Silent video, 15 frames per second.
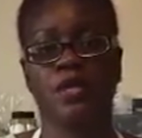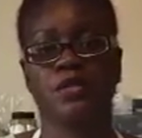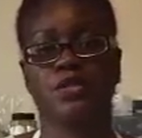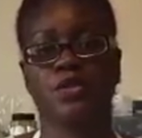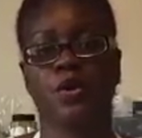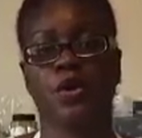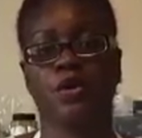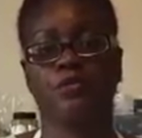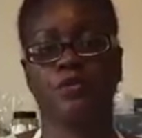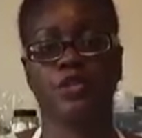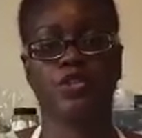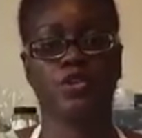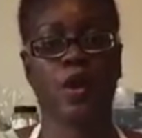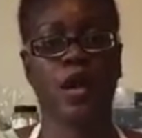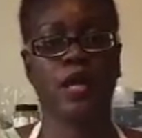So if you're
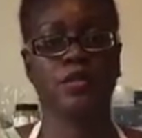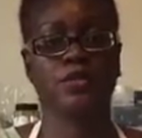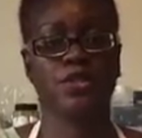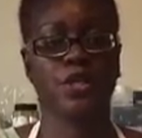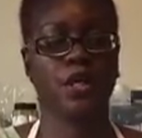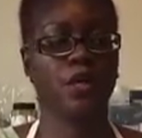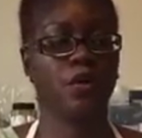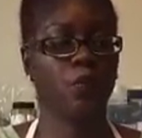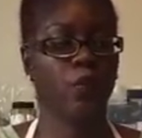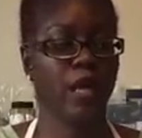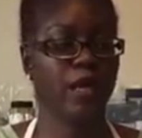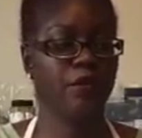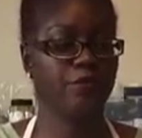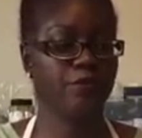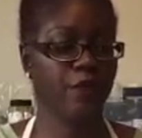trying to get
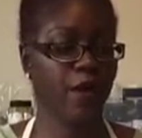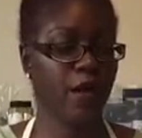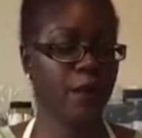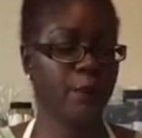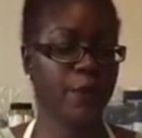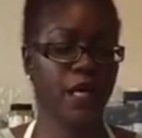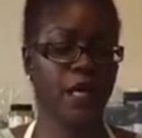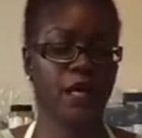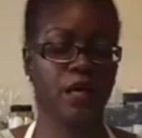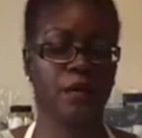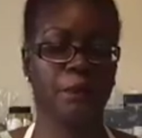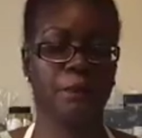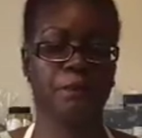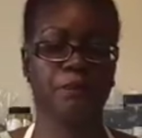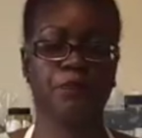away from
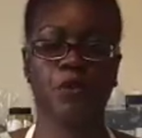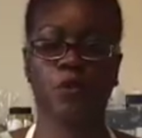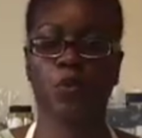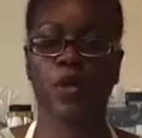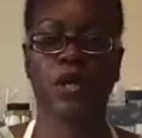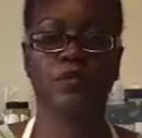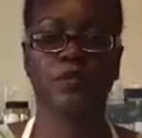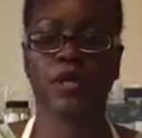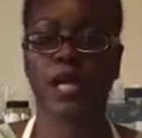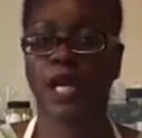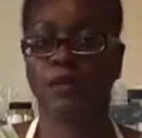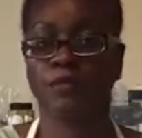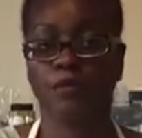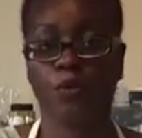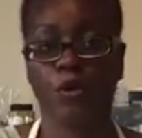whatever
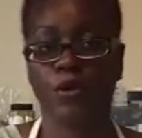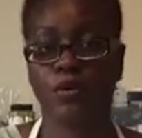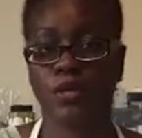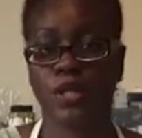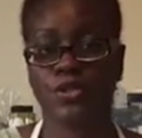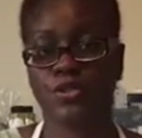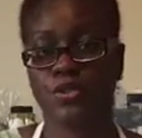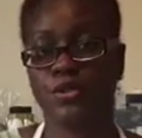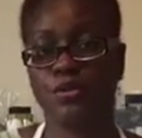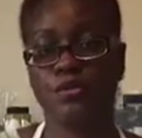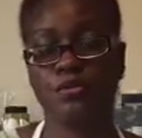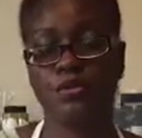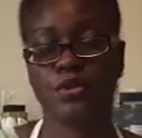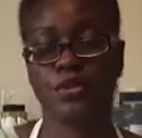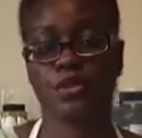kind of oil that you
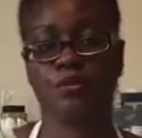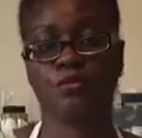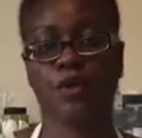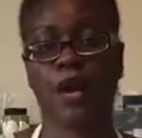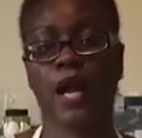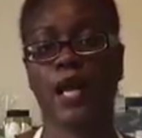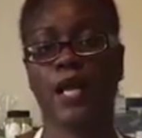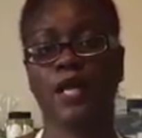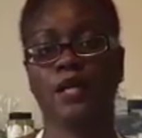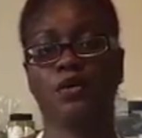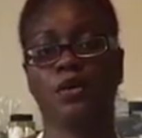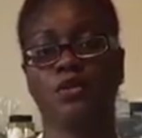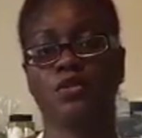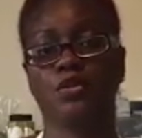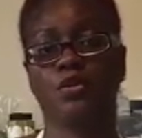use to fry and
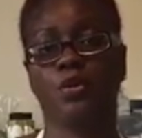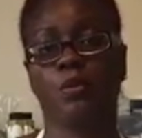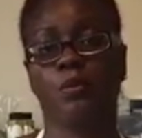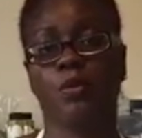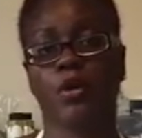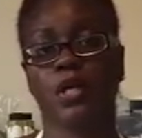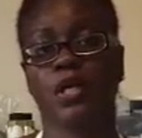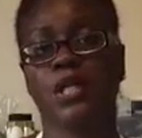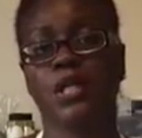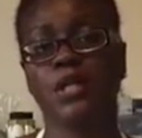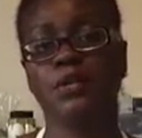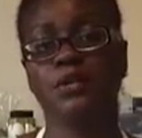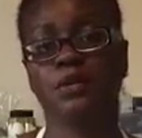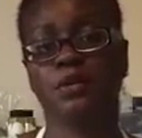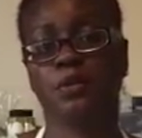go to a more
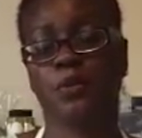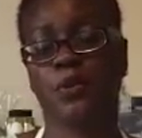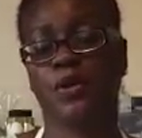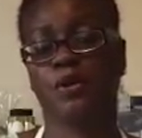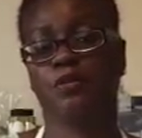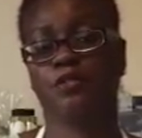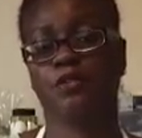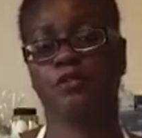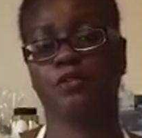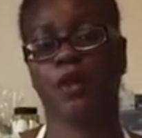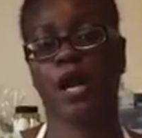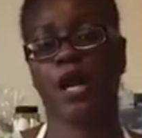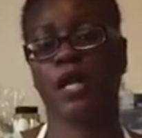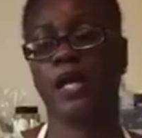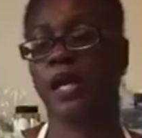cleaner oil for
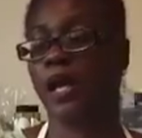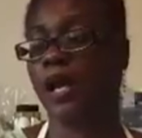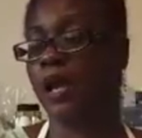frying,